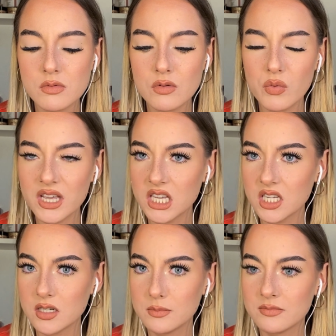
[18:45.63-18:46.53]

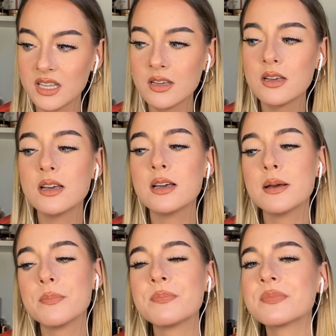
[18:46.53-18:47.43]
Wicked.
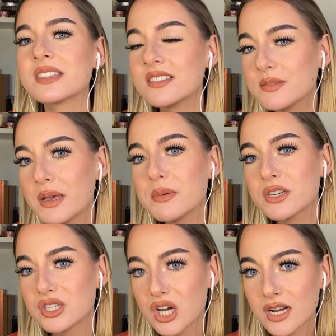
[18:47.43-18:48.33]
Because maybe you
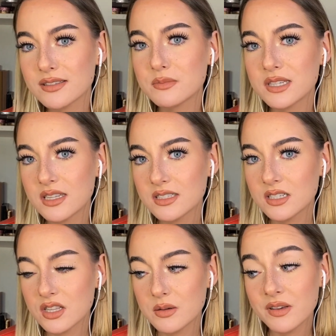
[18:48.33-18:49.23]
could talk some sense
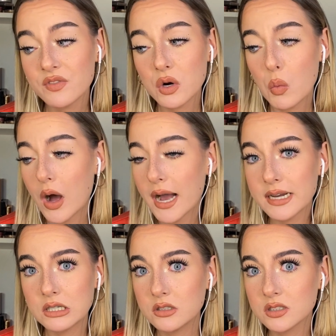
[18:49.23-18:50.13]
into them. If they're
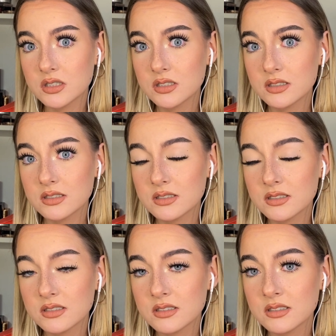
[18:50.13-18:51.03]
wild,
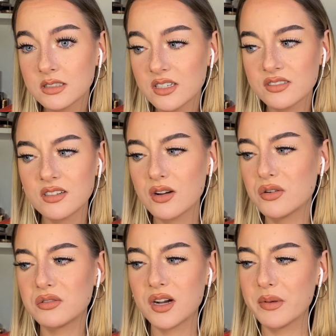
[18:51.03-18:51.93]
there's
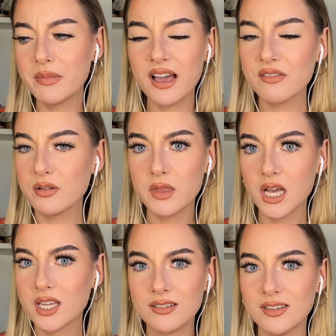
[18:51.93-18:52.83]
no coming back from
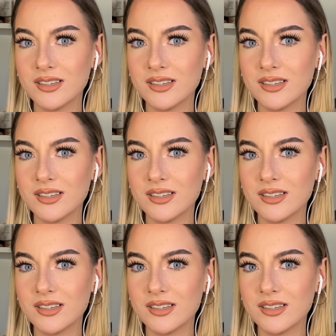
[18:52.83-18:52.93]
that.